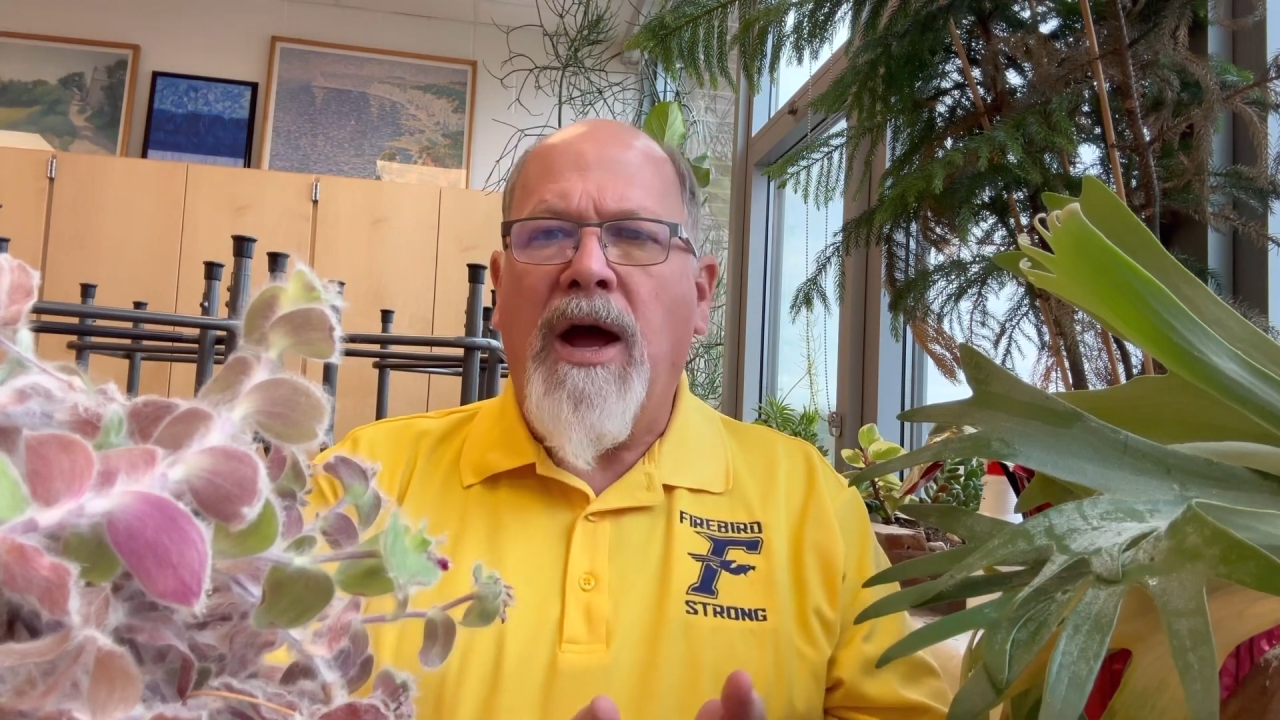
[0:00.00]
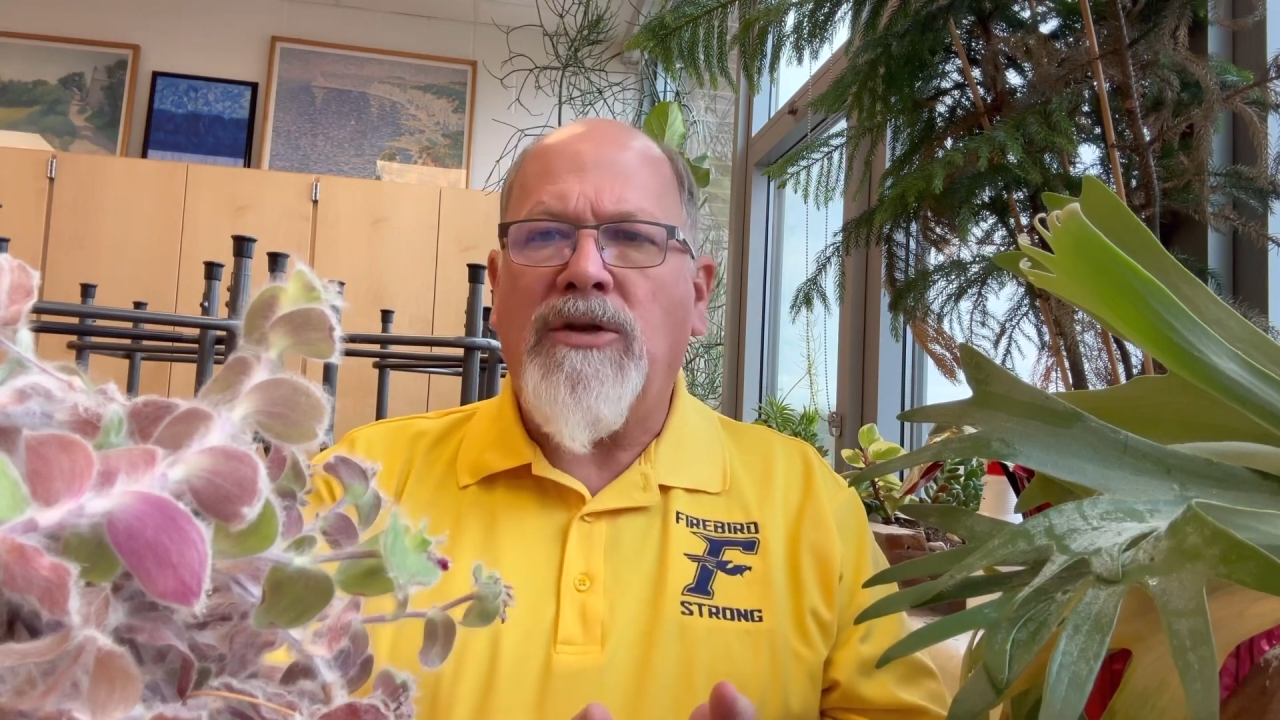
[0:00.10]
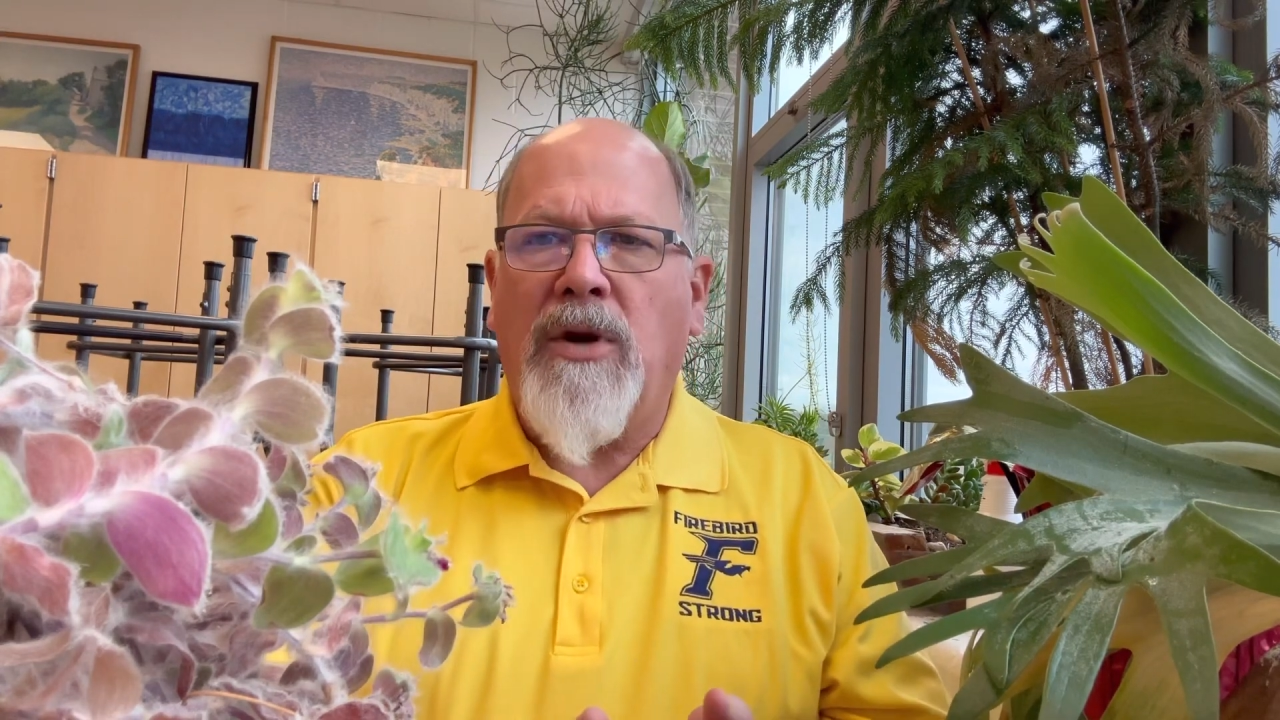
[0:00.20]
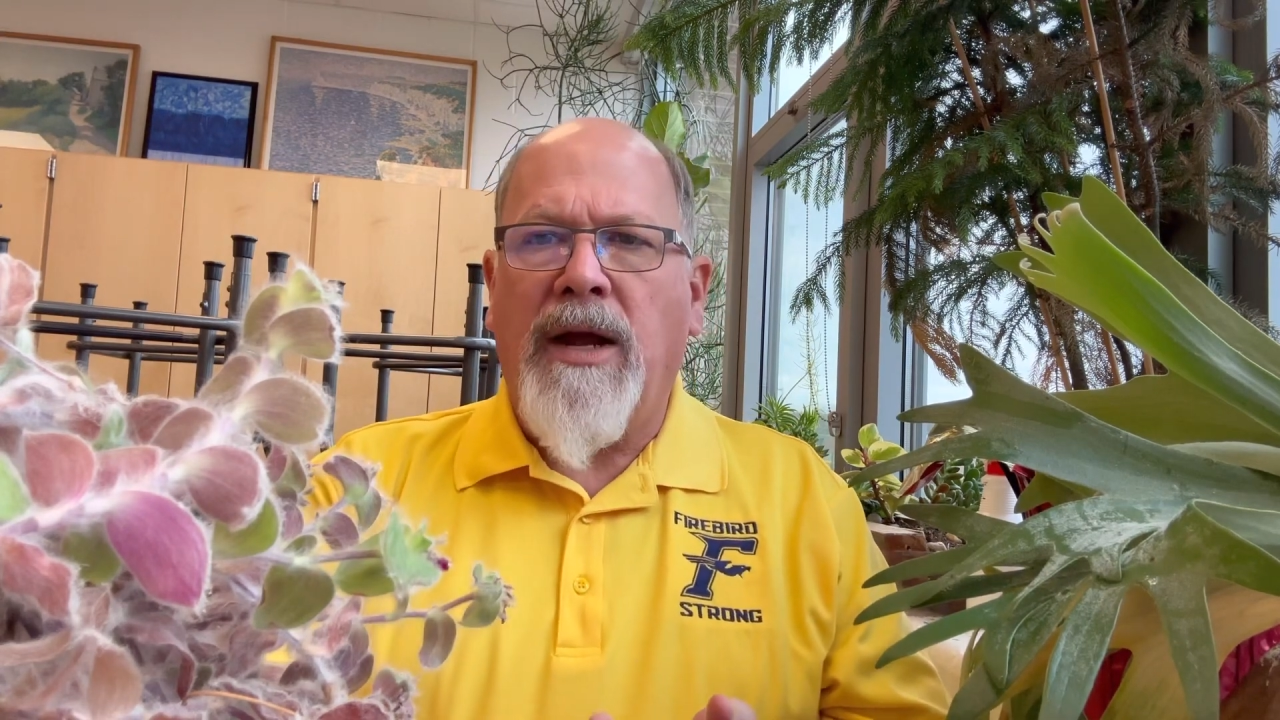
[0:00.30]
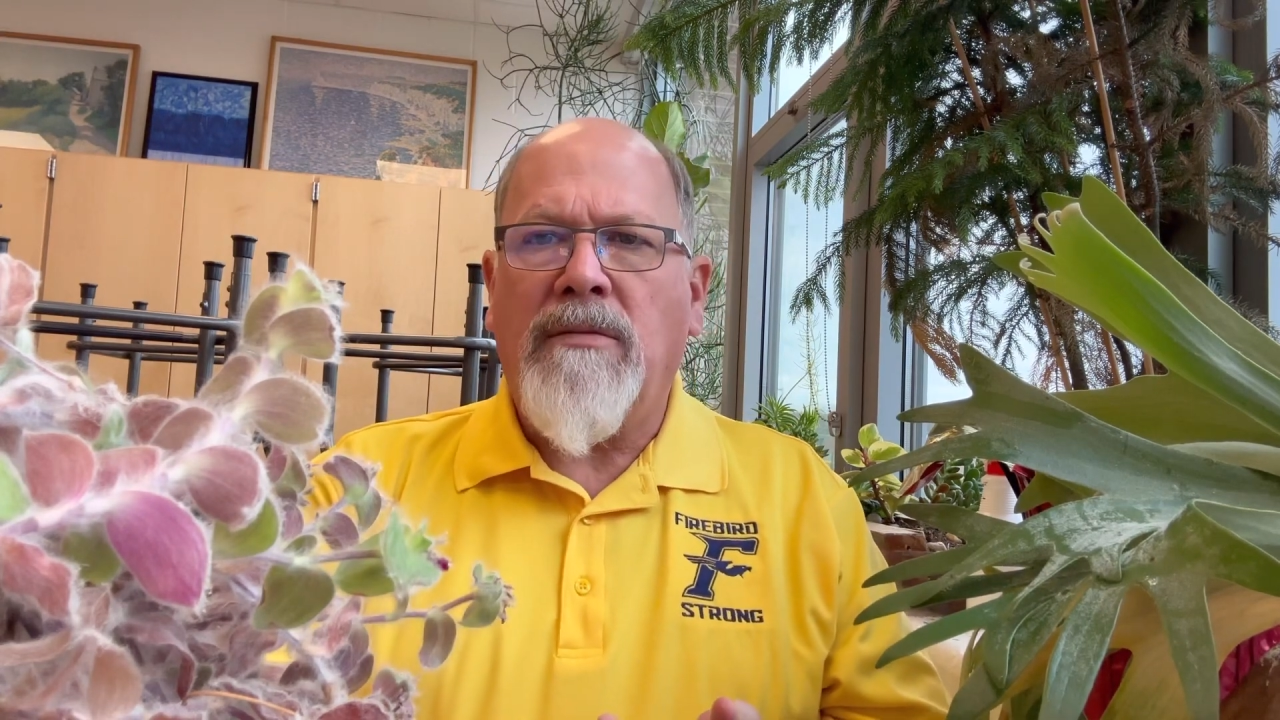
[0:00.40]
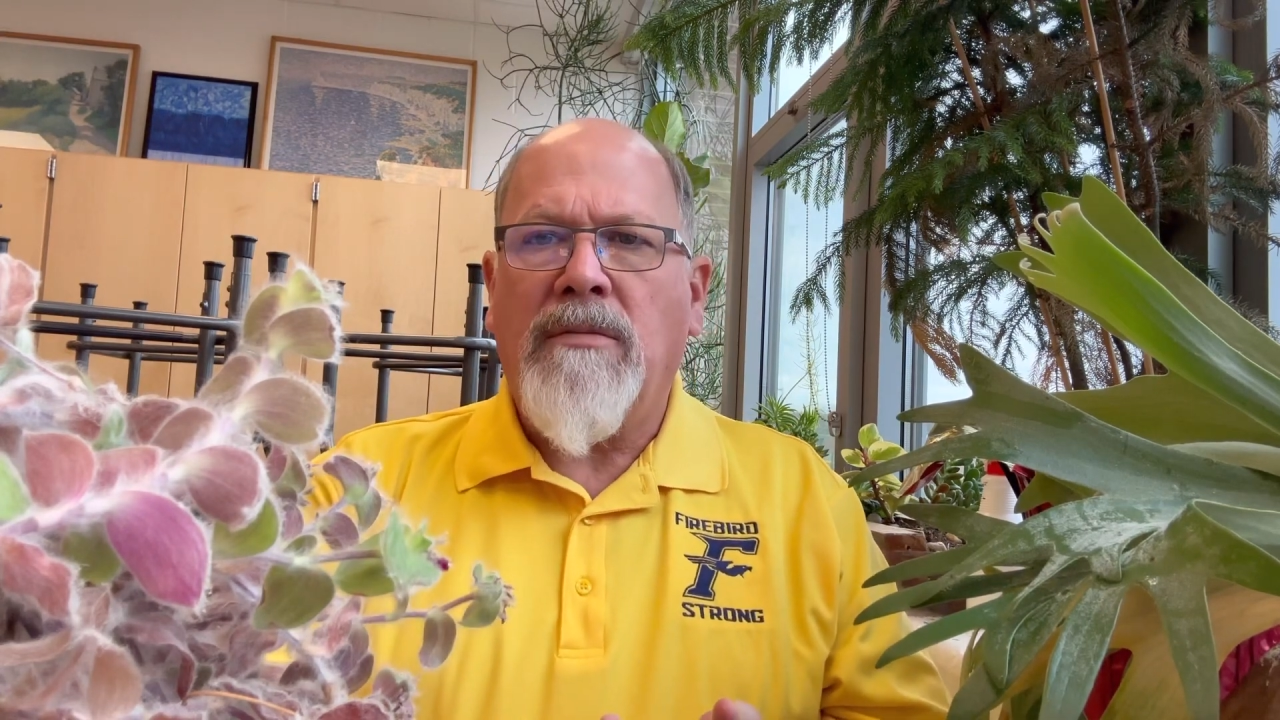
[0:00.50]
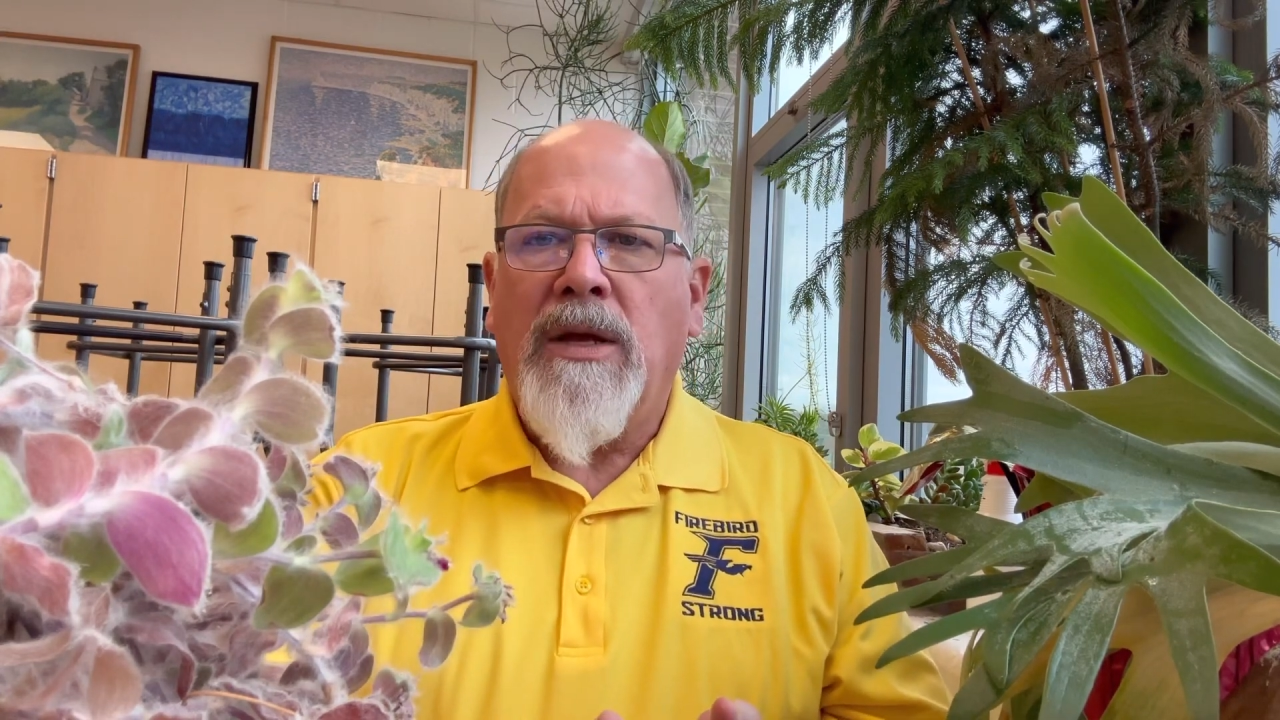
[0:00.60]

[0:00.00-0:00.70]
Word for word: hydrate